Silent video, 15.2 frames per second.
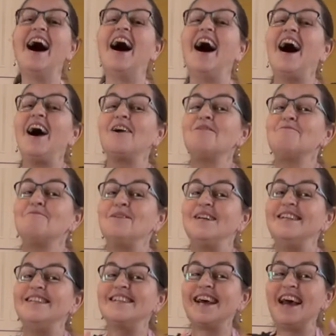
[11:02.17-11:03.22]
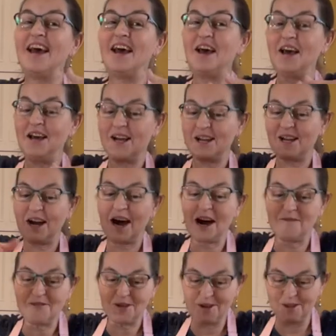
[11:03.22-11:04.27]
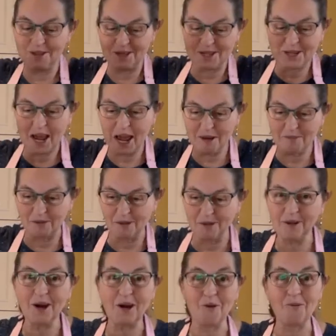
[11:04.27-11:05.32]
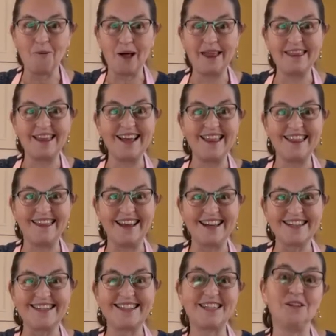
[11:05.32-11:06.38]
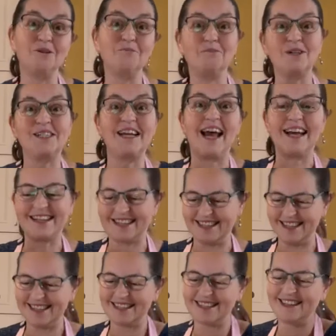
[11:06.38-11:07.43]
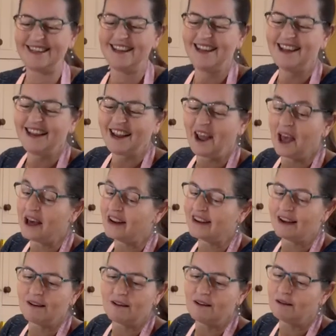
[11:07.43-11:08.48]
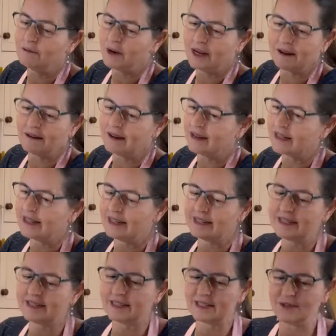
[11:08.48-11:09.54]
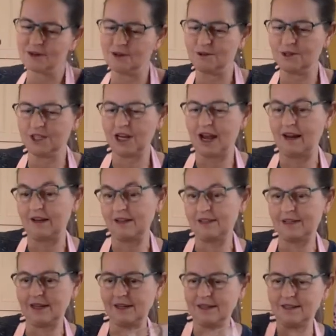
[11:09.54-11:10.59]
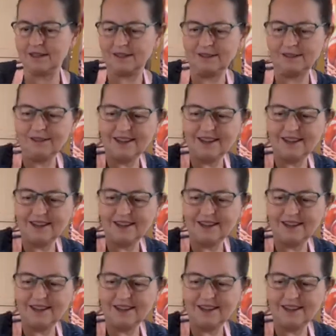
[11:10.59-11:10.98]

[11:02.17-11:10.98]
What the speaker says: I would cover the table with things to protect it. And oh my gosh, it's so challenging to